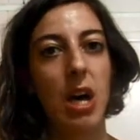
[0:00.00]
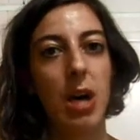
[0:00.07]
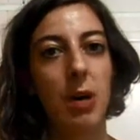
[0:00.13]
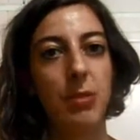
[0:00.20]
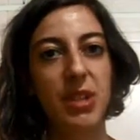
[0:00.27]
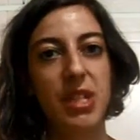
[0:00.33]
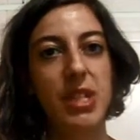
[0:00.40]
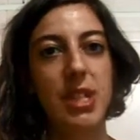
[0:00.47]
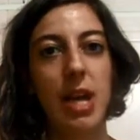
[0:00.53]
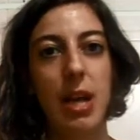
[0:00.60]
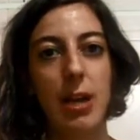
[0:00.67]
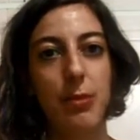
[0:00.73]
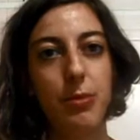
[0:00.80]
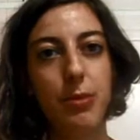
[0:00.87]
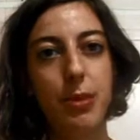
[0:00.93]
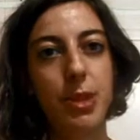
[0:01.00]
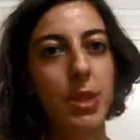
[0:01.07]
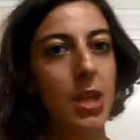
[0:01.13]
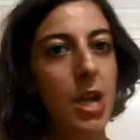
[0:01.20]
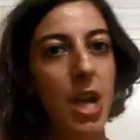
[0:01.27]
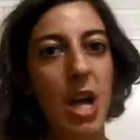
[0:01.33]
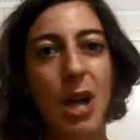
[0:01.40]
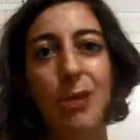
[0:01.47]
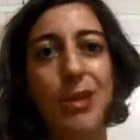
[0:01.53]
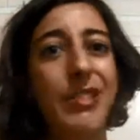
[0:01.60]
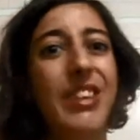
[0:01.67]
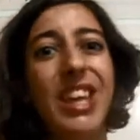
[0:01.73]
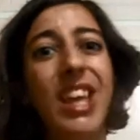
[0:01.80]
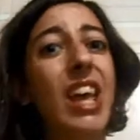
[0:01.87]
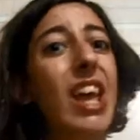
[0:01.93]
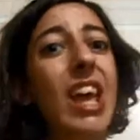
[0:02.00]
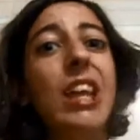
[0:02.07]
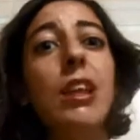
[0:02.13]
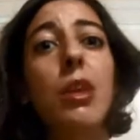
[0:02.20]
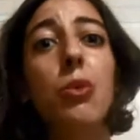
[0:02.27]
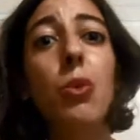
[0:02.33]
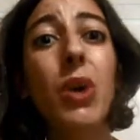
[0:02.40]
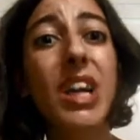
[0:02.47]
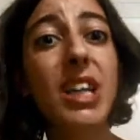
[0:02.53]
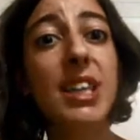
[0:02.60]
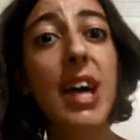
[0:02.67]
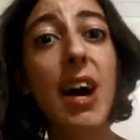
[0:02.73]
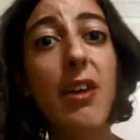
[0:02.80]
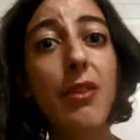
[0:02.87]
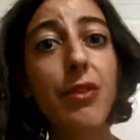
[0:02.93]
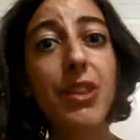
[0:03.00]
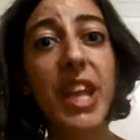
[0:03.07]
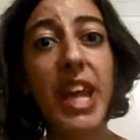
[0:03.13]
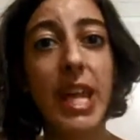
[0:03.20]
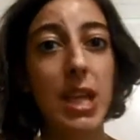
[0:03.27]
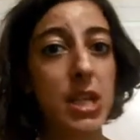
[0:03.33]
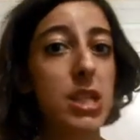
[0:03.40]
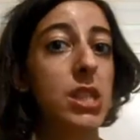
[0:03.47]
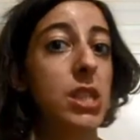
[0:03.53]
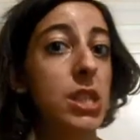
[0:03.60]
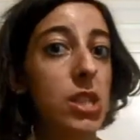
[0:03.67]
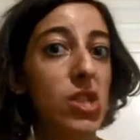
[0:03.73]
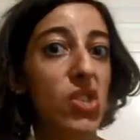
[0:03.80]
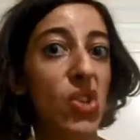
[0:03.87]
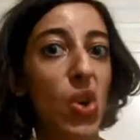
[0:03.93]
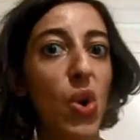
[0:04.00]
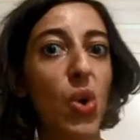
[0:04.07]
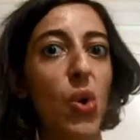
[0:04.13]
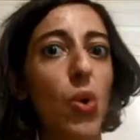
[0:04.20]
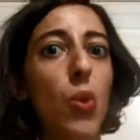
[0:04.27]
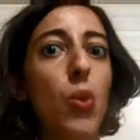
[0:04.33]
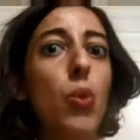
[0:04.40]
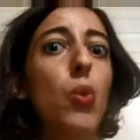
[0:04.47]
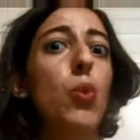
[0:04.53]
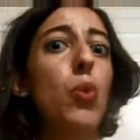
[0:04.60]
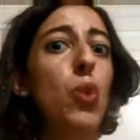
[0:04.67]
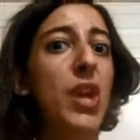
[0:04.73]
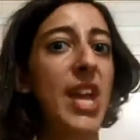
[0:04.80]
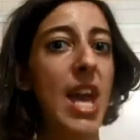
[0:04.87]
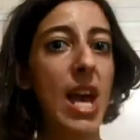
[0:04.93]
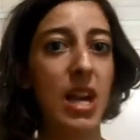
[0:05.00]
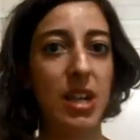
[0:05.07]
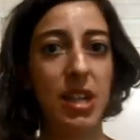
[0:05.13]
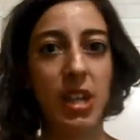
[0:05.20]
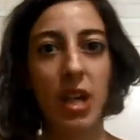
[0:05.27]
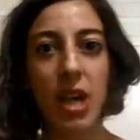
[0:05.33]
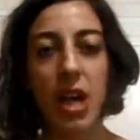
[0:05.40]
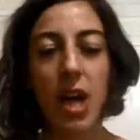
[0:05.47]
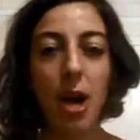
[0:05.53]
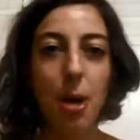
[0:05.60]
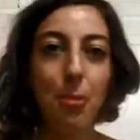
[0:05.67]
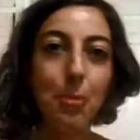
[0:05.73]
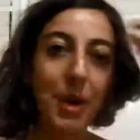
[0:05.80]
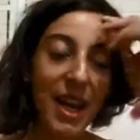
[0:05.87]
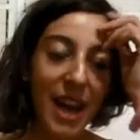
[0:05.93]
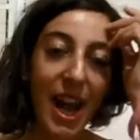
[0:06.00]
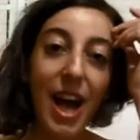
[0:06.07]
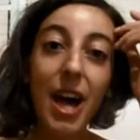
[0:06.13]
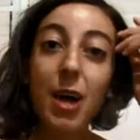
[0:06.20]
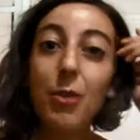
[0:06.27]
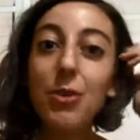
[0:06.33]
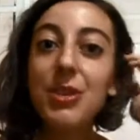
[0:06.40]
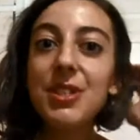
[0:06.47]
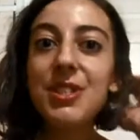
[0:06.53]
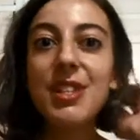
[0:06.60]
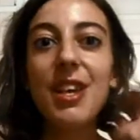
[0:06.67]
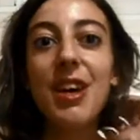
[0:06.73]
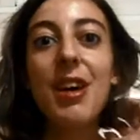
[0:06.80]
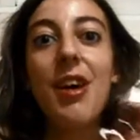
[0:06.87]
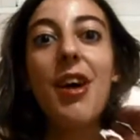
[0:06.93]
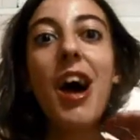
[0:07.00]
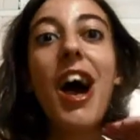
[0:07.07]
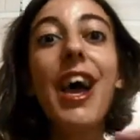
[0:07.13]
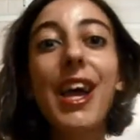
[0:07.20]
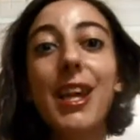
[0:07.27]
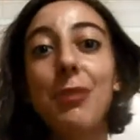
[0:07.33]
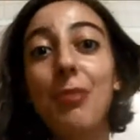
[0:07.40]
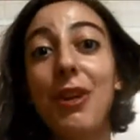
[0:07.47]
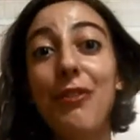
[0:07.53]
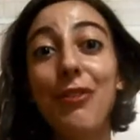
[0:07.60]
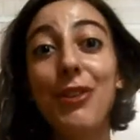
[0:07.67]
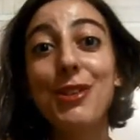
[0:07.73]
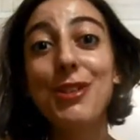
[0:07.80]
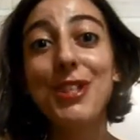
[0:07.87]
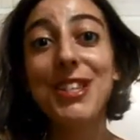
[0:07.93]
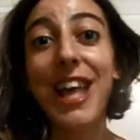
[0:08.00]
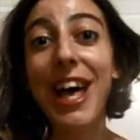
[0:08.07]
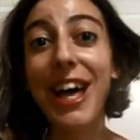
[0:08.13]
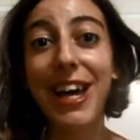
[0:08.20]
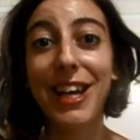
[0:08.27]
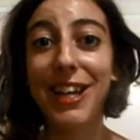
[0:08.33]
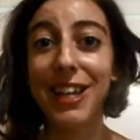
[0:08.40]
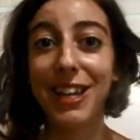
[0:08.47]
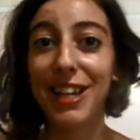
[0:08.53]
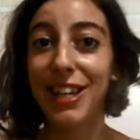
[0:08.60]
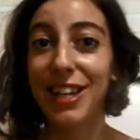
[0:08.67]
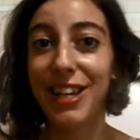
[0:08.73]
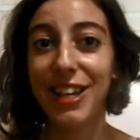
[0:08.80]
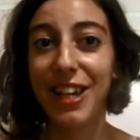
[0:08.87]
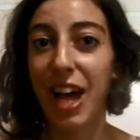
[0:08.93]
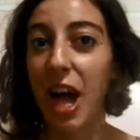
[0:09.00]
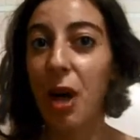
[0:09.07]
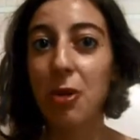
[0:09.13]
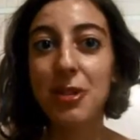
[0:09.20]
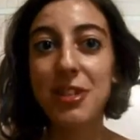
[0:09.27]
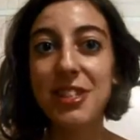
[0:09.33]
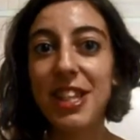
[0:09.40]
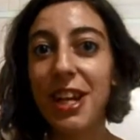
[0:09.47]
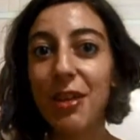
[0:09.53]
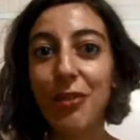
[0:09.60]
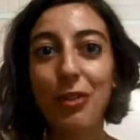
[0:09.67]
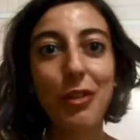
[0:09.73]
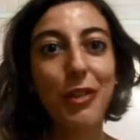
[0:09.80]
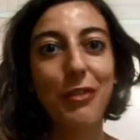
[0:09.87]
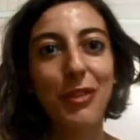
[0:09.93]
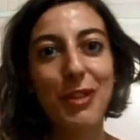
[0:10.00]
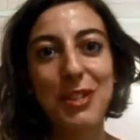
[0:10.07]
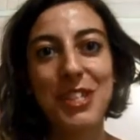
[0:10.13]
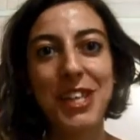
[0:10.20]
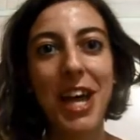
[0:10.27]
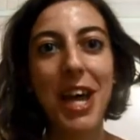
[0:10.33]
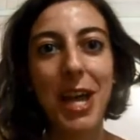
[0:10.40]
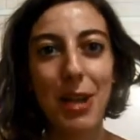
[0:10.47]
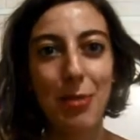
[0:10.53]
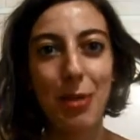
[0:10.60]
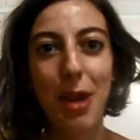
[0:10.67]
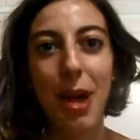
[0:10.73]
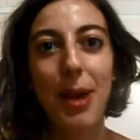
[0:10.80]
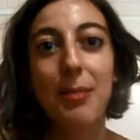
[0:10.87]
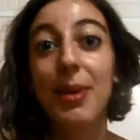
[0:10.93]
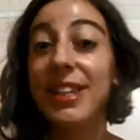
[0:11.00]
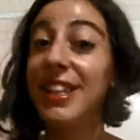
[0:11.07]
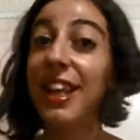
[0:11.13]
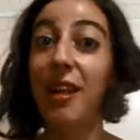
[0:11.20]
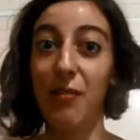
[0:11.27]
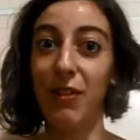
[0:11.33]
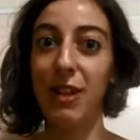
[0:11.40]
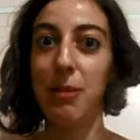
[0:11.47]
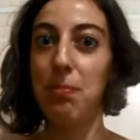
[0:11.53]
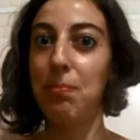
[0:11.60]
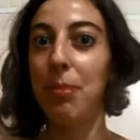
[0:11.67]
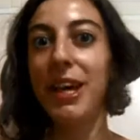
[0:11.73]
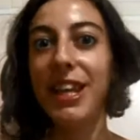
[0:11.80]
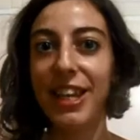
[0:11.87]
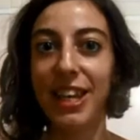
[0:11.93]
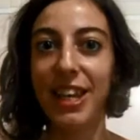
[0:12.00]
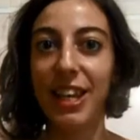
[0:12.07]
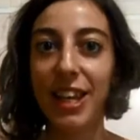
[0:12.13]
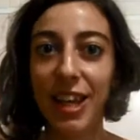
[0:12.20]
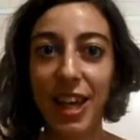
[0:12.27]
This time, I'm leaving again in 1.5 days. So, yeah. But I had my first tag. I was tagged for the first time by the lovely Betty